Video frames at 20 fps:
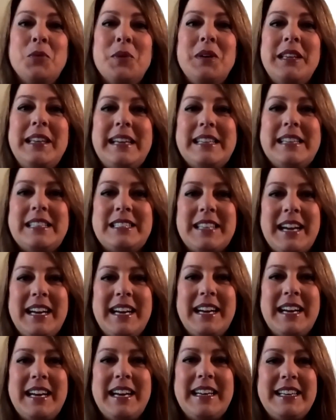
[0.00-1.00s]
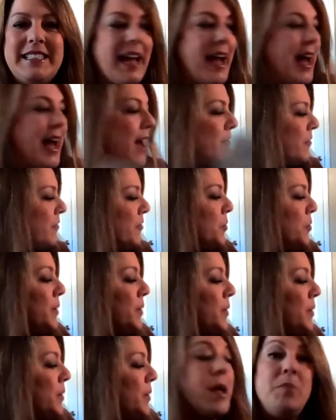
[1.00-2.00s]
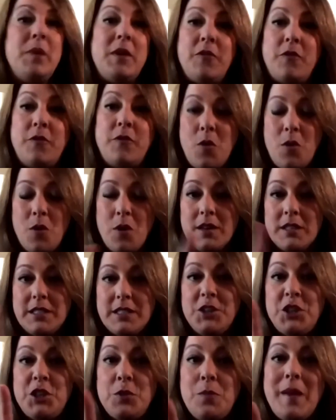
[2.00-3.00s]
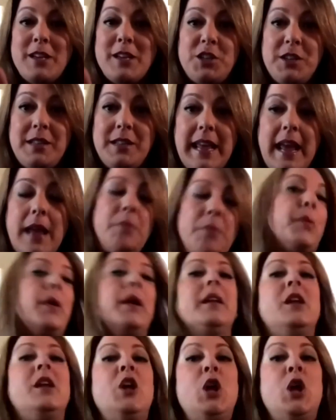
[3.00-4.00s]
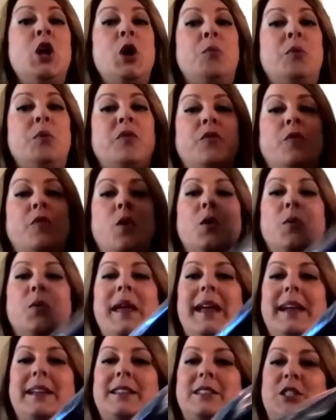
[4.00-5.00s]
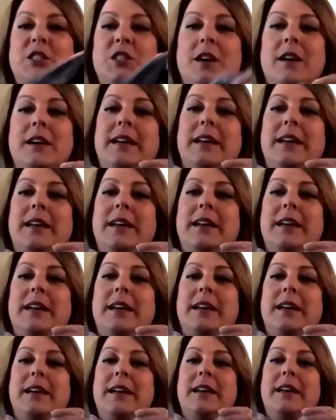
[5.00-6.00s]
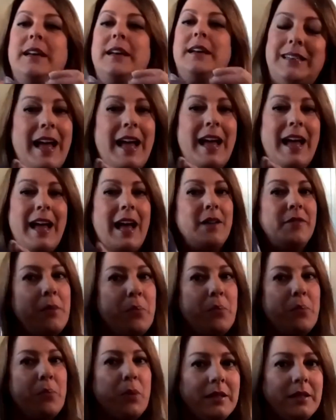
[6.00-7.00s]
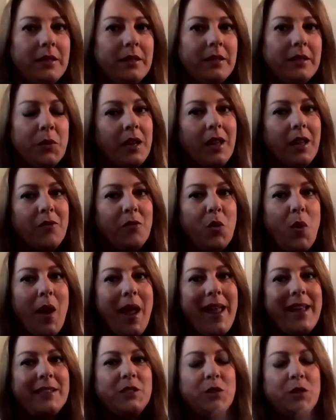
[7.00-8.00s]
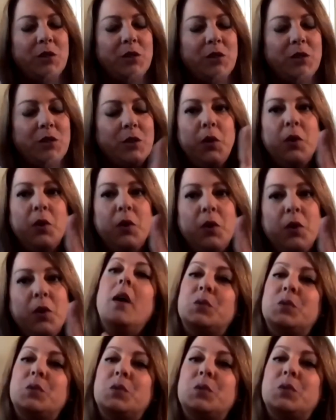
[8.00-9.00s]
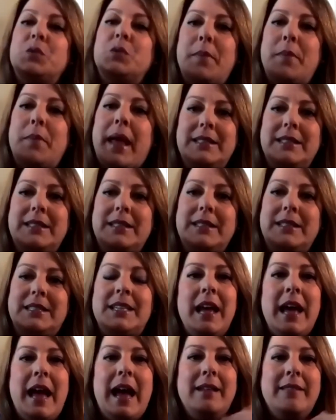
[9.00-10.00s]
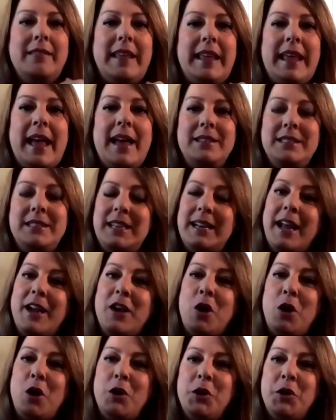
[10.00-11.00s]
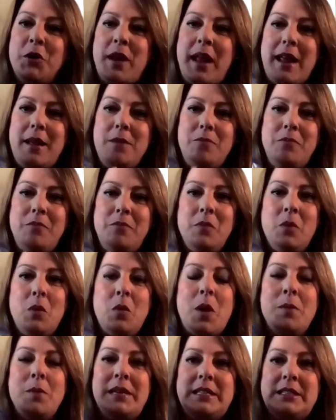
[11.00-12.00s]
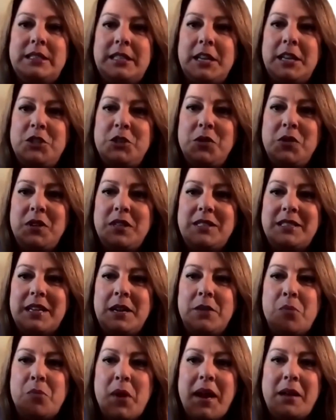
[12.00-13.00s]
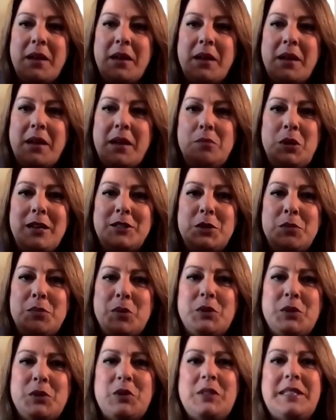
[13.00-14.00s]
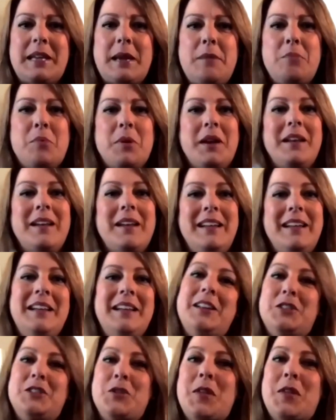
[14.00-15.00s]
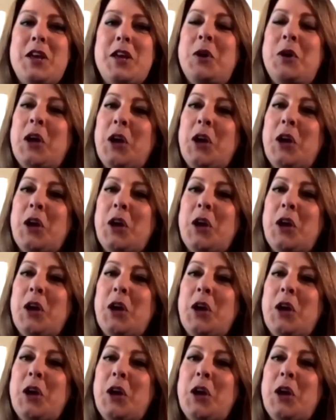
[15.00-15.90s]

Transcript: So we're really excited to have everyone here. And since you mentioned the apron, before we get started, have an apron that we're going to give away. So if you are on this webcast at the end and I call your name, I'm going to send you this unbreakable osteoporosis apron so that you can